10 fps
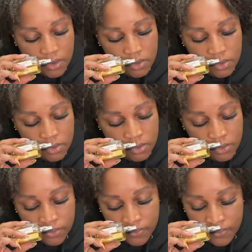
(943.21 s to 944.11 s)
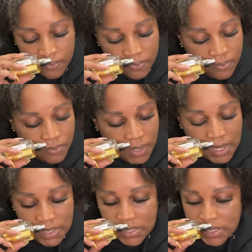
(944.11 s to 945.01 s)
Oh,
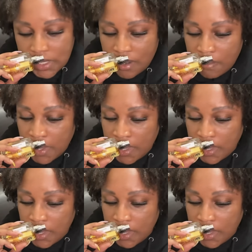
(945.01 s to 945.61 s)
and the cinnamon